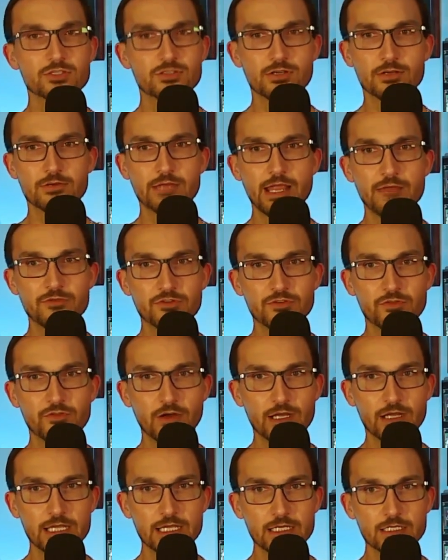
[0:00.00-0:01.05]
around every
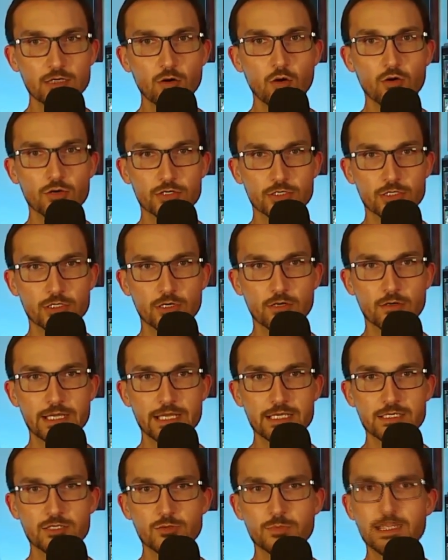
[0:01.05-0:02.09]
fucking corner,
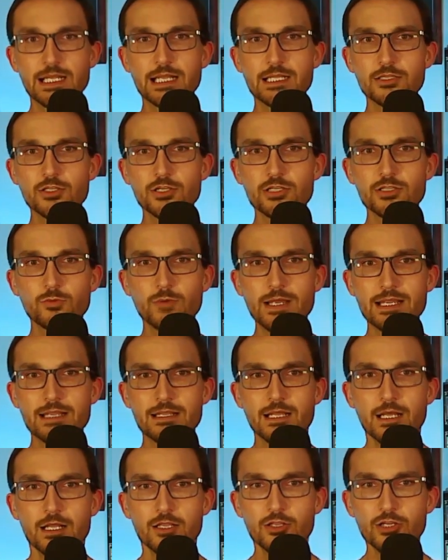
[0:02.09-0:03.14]
okay, stupid? And look at the way,
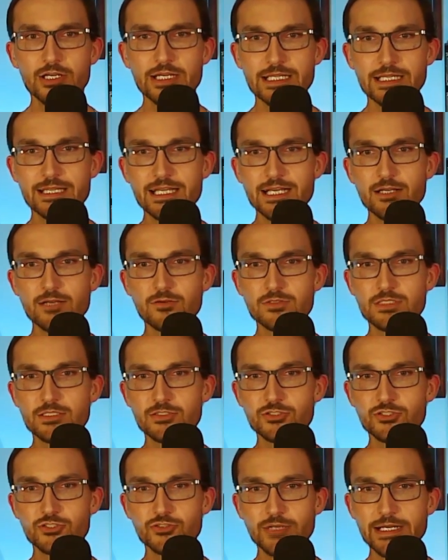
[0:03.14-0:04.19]
look at that, goes
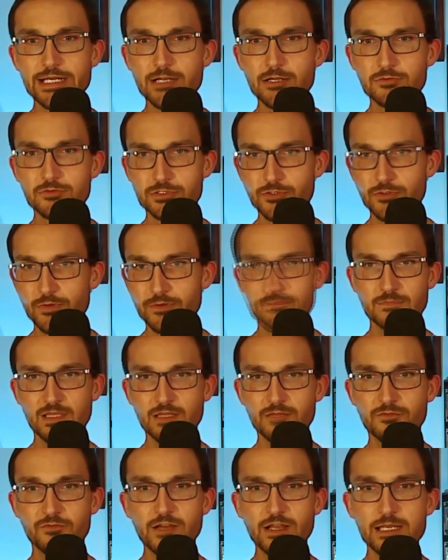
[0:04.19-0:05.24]
straight out to
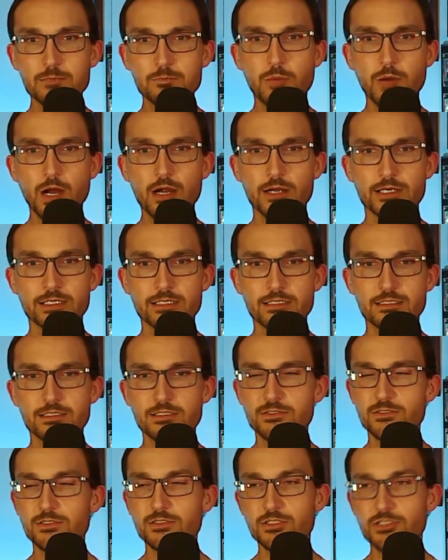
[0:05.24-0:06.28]
the fucking park.
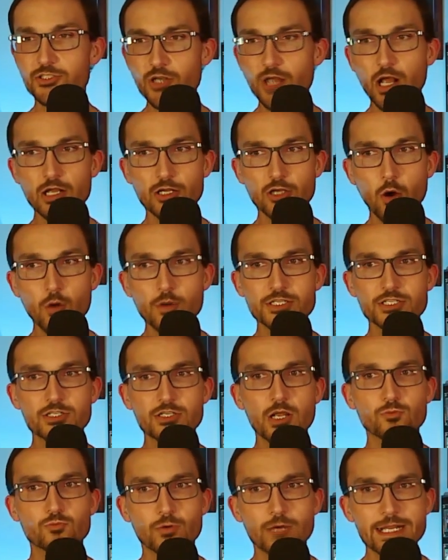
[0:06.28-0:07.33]
You're
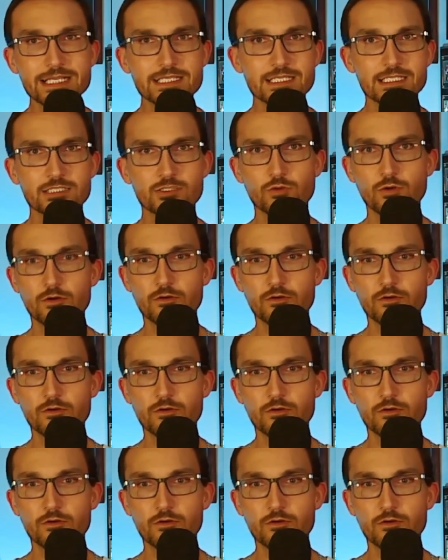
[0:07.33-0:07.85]
not racing to a